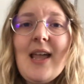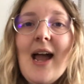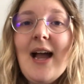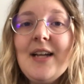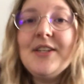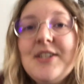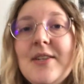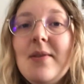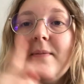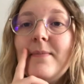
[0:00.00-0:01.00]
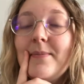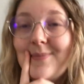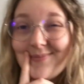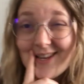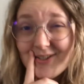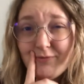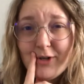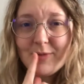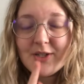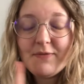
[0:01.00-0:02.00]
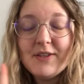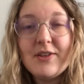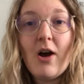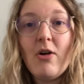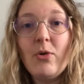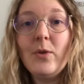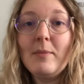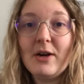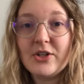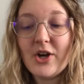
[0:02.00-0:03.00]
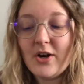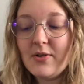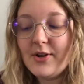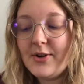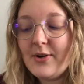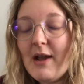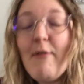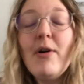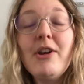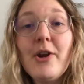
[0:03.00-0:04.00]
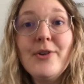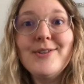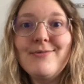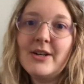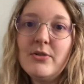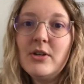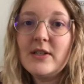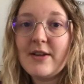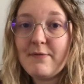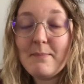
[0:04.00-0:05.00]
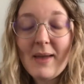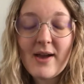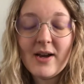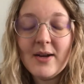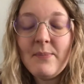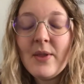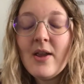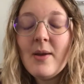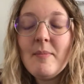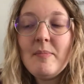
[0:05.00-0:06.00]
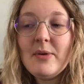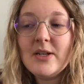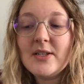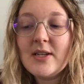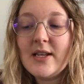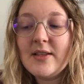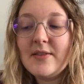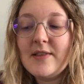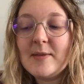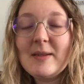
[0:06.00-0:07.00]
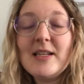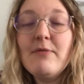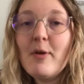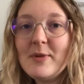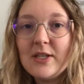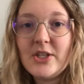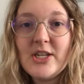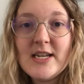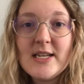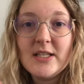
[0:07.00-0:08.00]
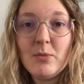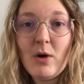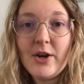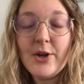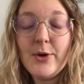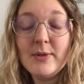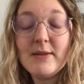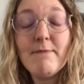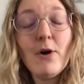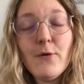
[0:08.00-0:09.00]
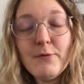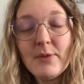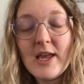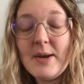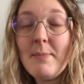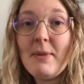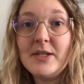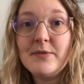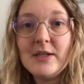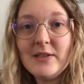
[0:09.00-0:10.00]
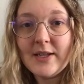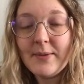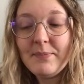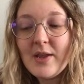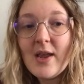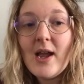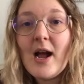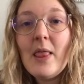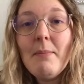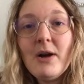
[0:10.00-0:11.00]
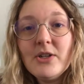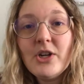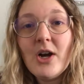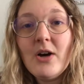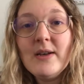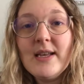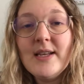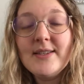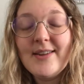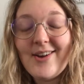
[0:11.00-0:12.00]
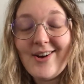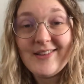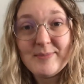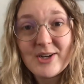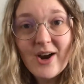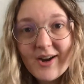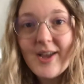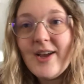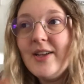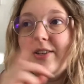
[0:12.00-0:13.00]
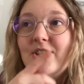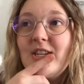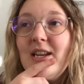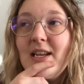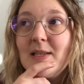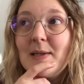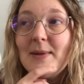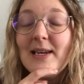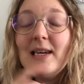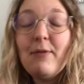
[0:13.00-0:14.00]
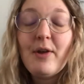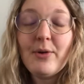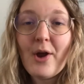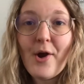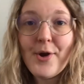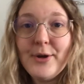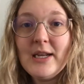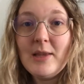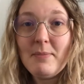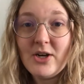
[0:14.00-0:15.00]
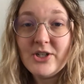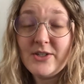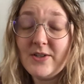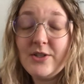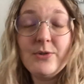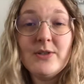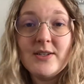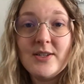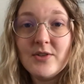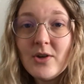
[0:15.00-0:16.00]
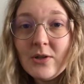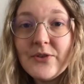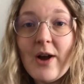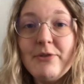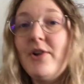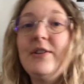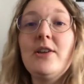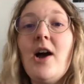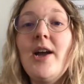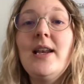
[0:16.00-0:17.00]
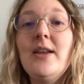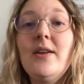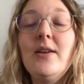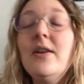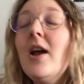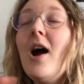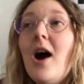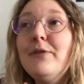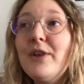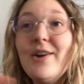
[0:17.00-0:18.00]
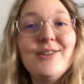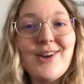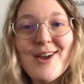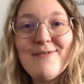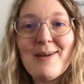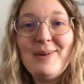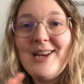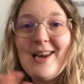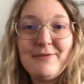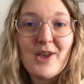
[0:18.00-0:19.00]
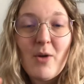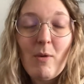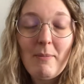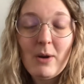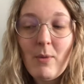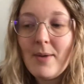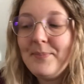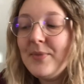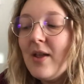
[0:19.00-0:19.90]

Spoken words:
And there's rumours of this girl called the Marsh Girl, who everyone knows is real because they've met her, but there's basically rumours that she is the one who was involved with him and might have killed him. And the Marsh Girl is a girl named Kaya, and she has been living on her own in the marshes since she was 6 years old, after her entire family left her one by one.